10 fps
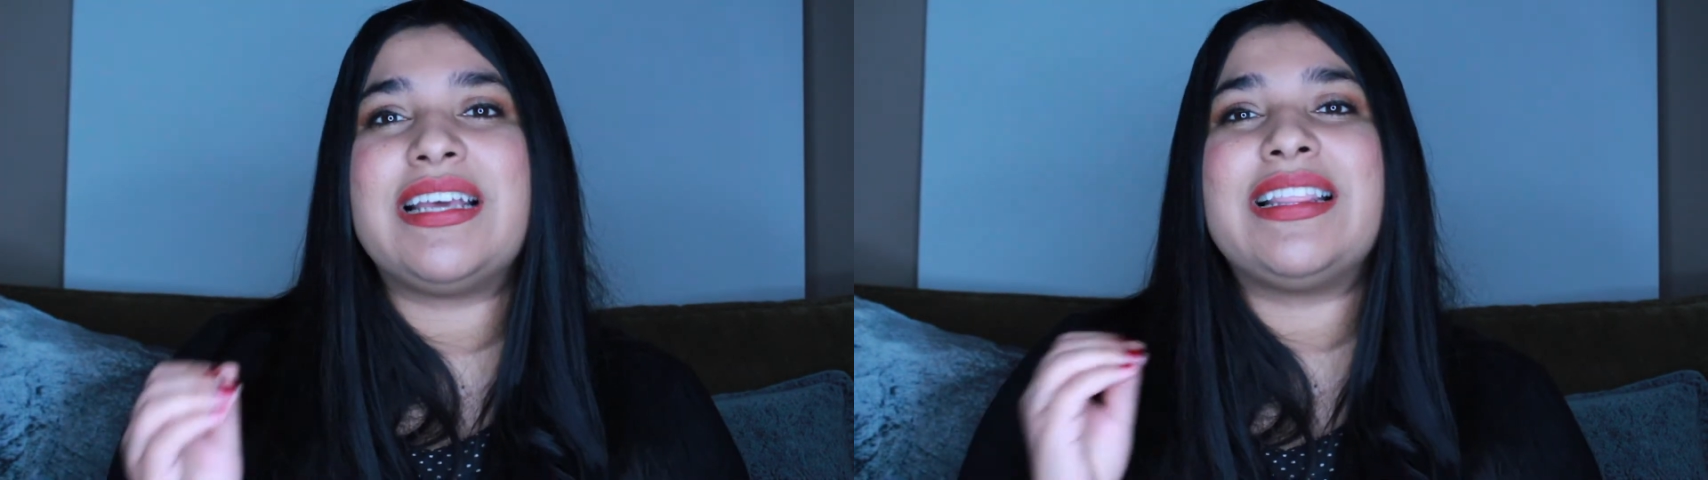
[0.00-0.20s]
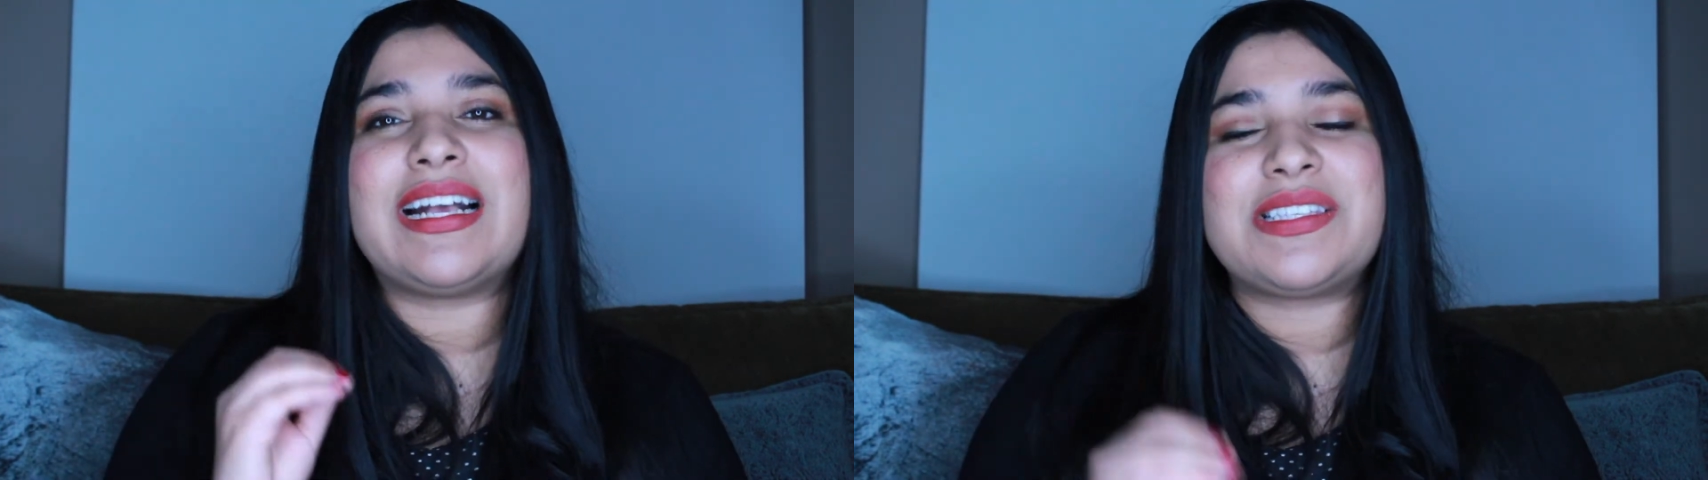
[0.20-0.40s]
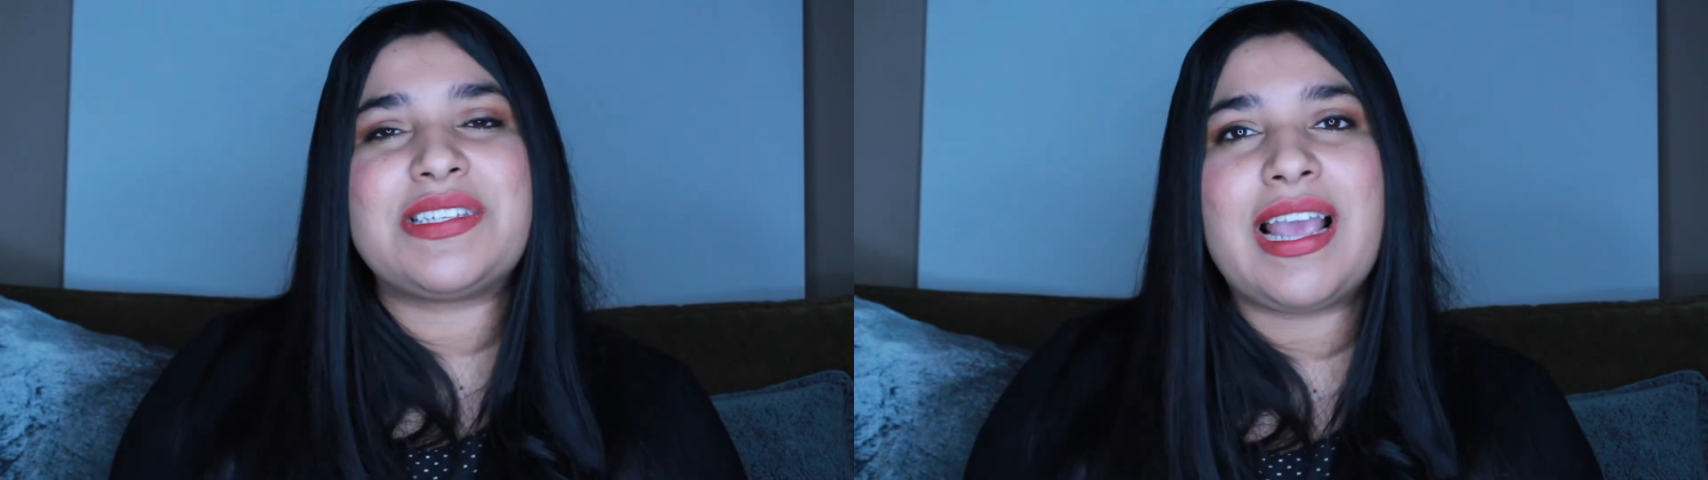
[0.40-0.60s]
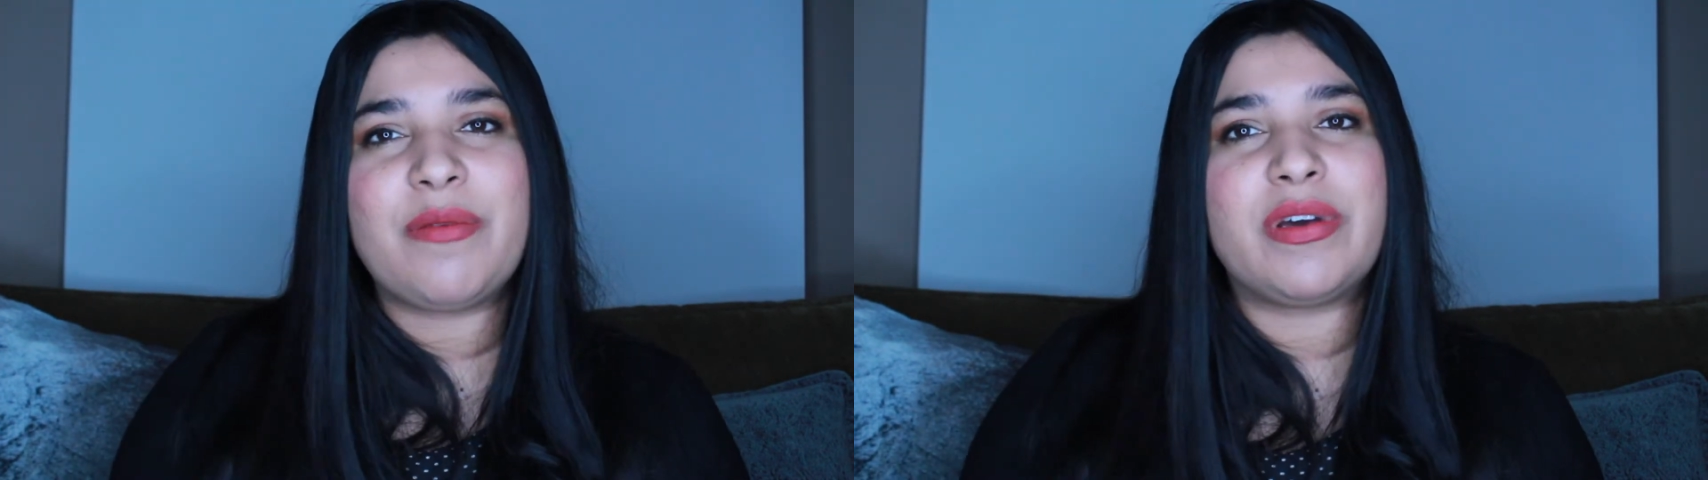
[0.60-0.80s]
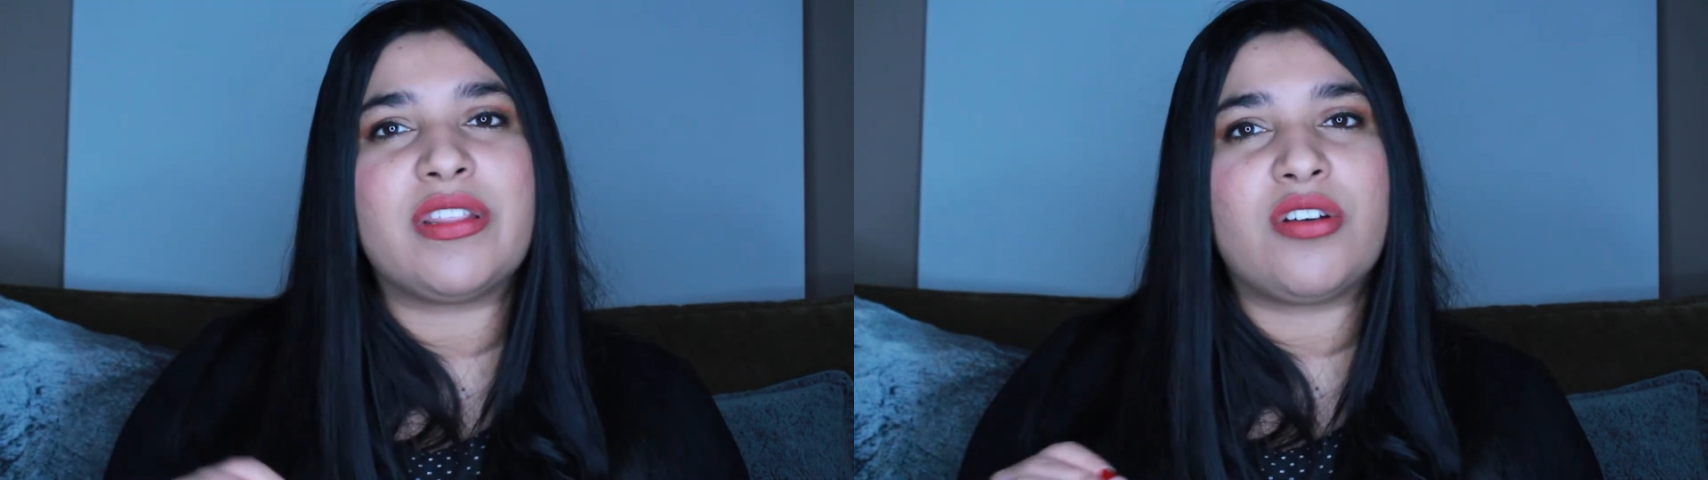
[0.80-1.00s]
in that
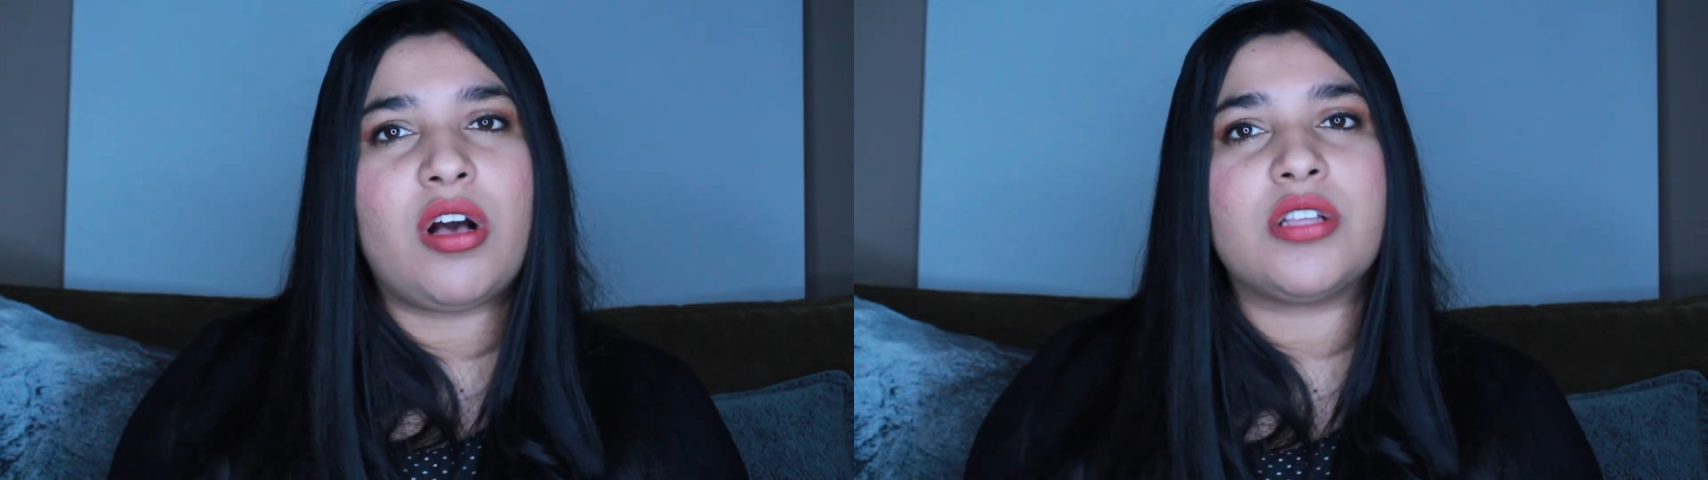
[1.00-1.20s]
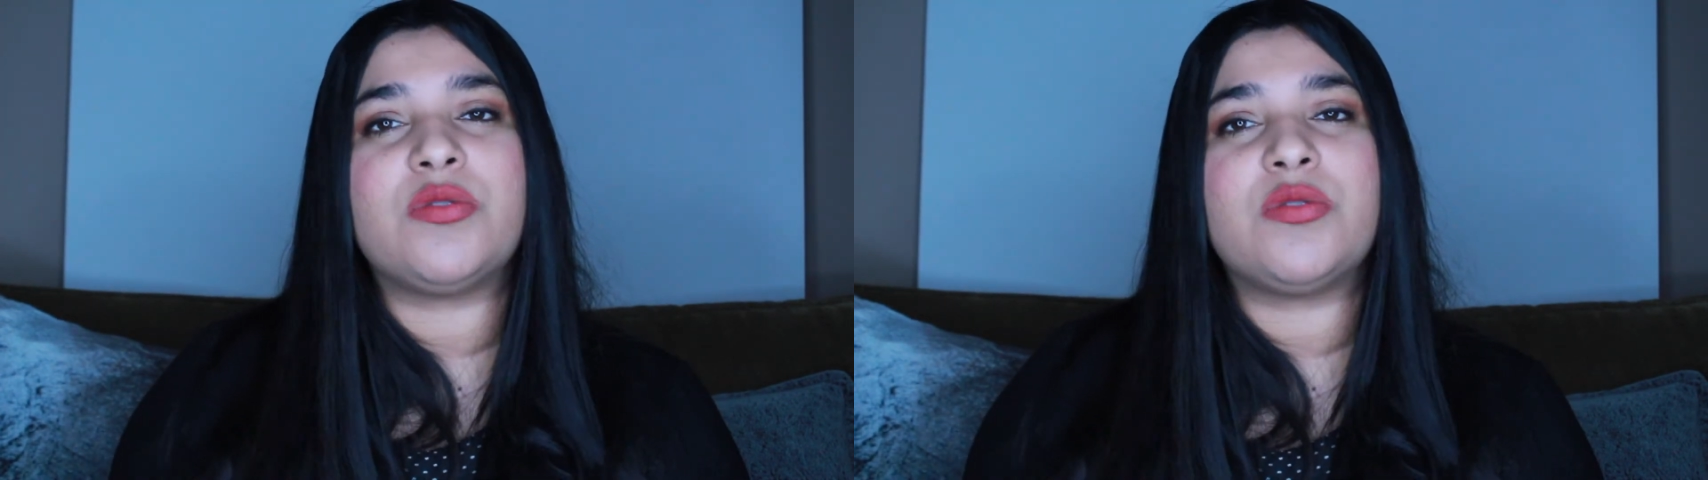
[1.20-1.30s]
time with God